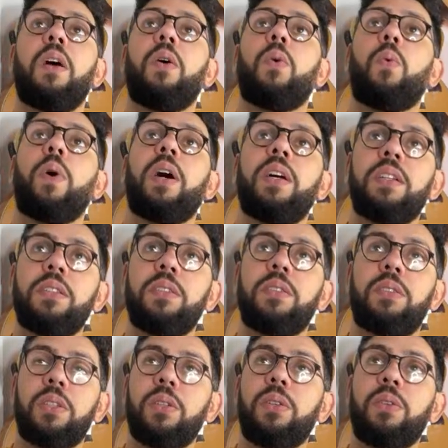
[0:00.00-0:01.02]
1,
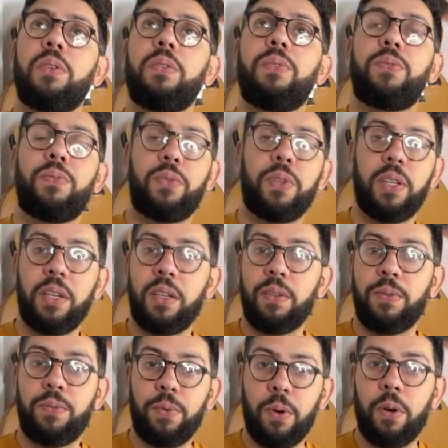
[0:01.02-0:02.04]
2, 3,
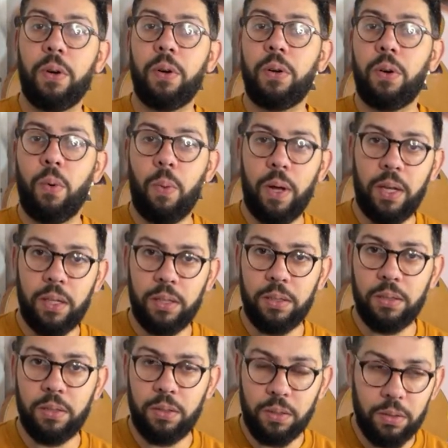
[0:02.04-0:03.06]
4.
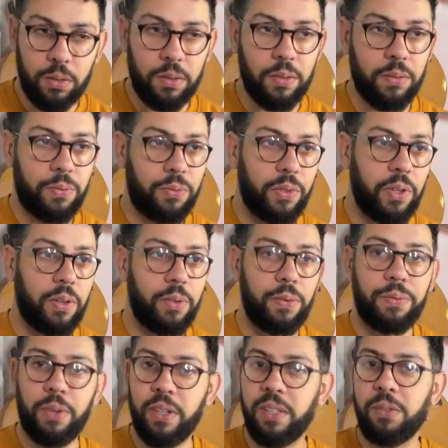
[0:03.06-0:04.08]
1, 2, 3,
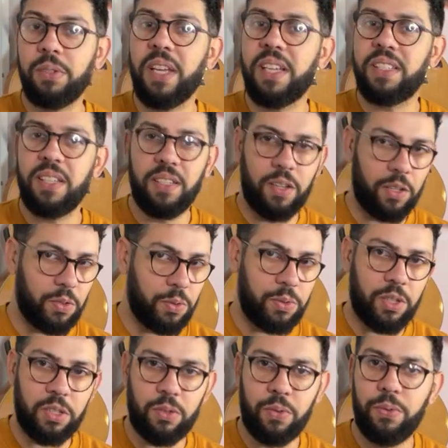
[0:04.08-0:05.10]
4. I'm guessing not the
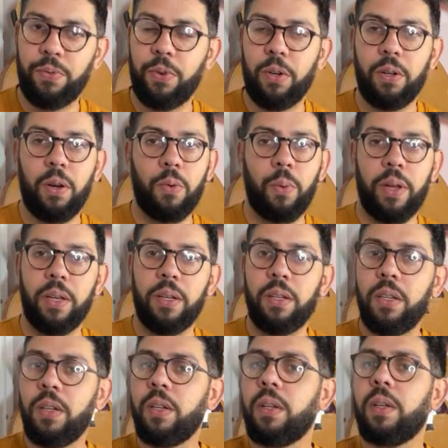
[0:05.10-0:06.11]
distortion 4 on 1.
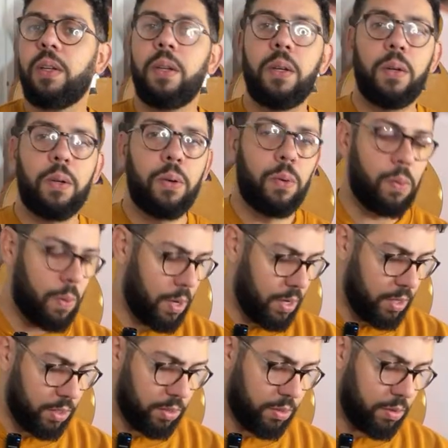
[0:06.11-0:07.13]

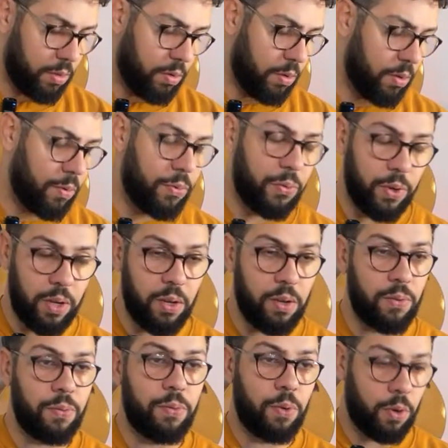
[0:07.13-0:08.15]
1, 2,
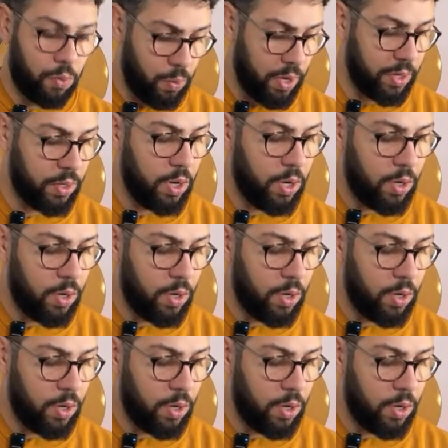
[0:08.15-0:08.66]
3, 4, 1.